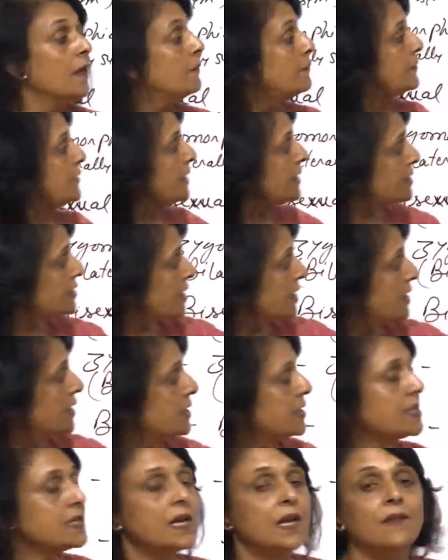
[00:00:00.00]
This
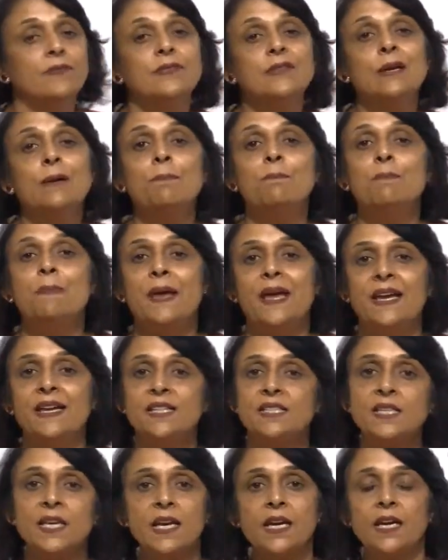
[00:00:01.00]
is the
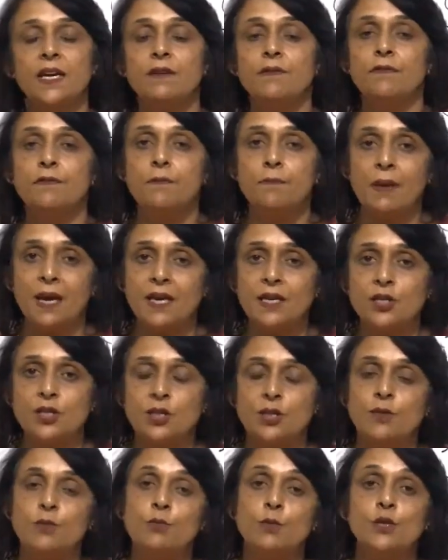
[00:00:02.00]
basic
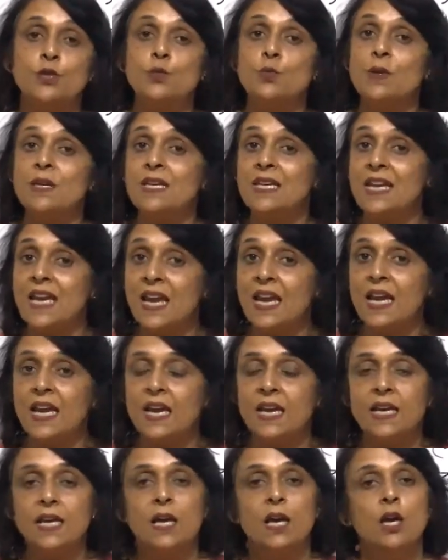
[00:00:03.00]
information which we
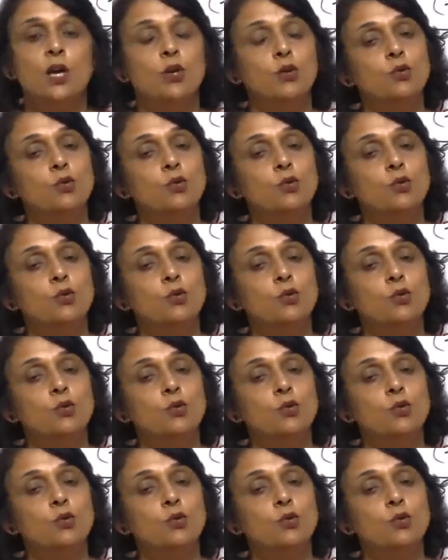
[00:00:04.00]
need